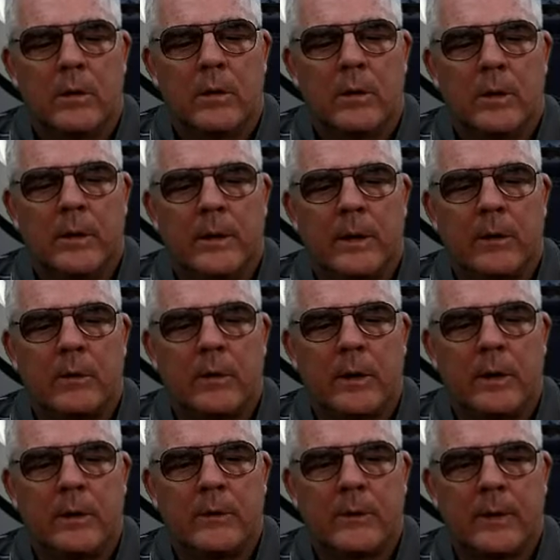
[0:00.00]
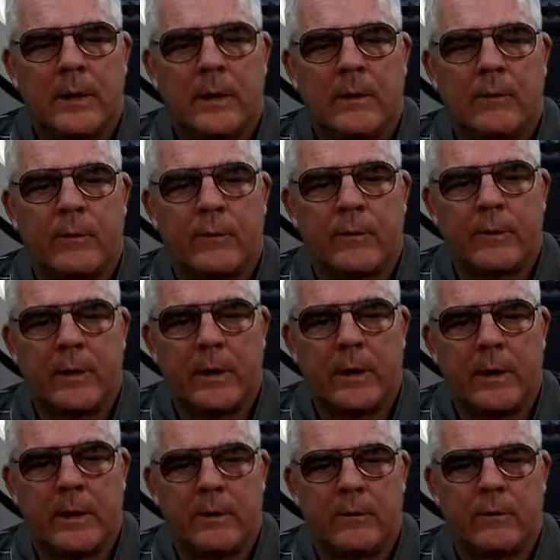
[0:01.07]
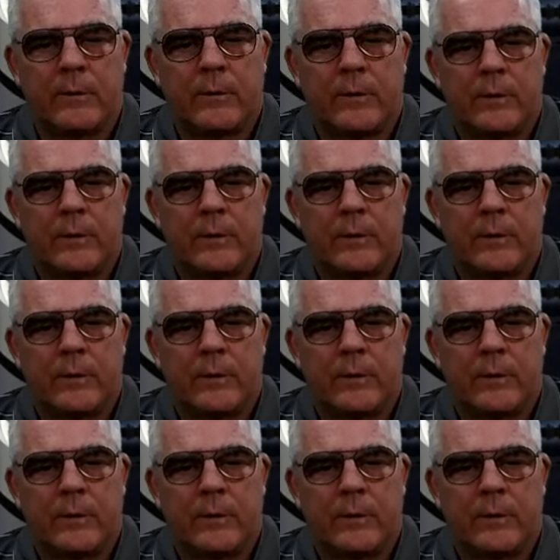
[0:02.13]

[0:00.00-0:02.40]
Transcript: And now knight to f5.